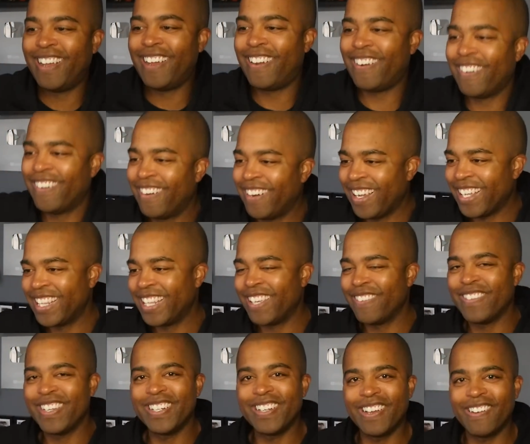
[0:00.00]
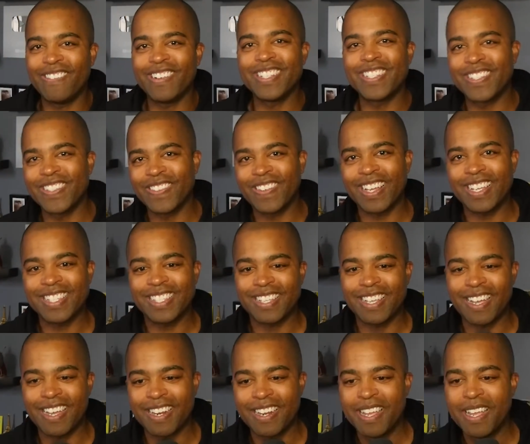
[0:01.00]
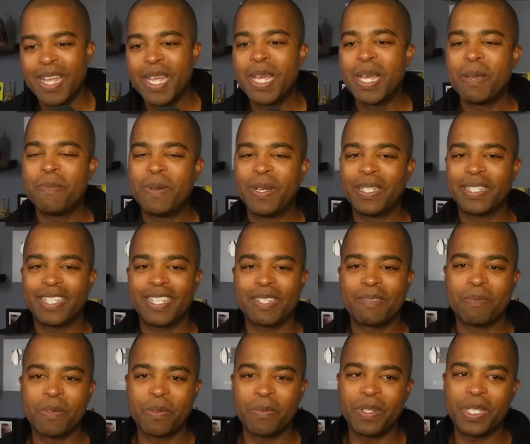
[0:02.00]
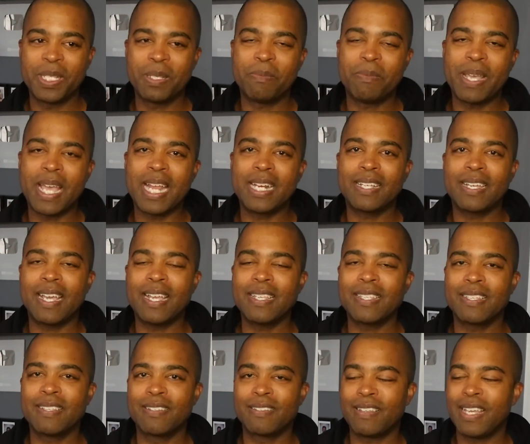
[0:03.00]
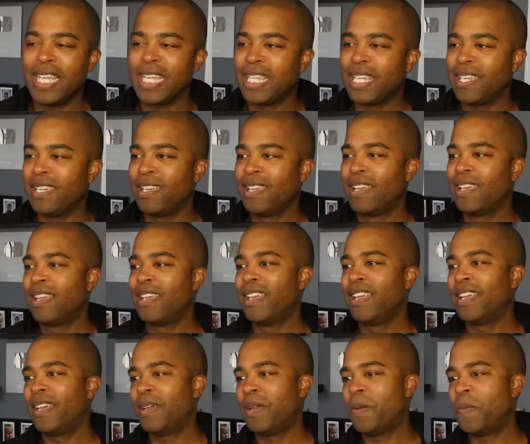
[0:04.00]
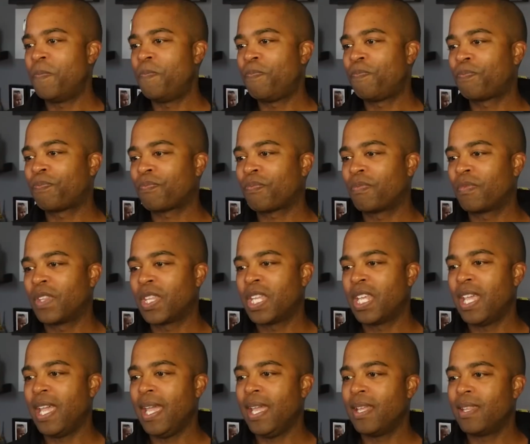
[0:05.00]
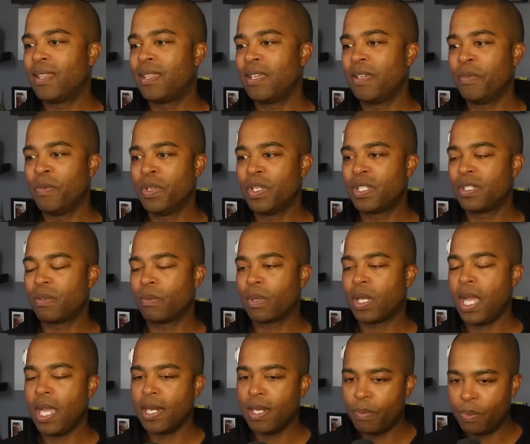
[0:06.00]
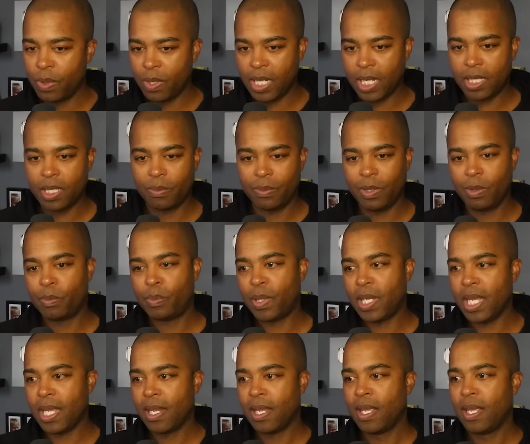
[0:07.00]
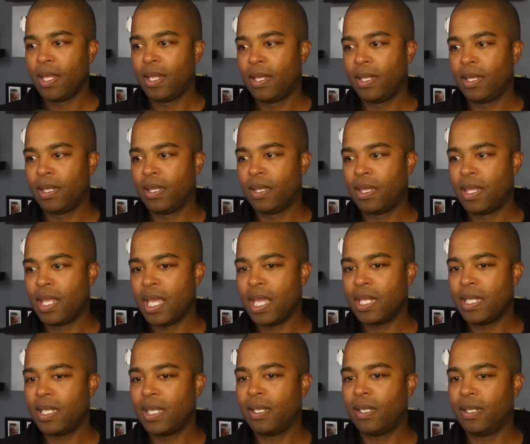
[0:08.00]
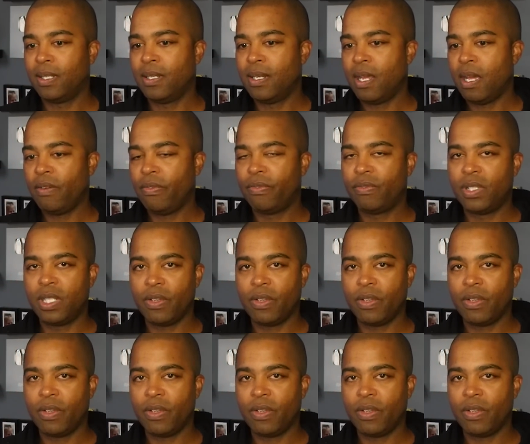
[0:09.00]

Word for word: All right, let me know what you guys thought about this movie, The Bad Guys. Did you like it? Um, the, uh, the it was kind of predictable, but they did enough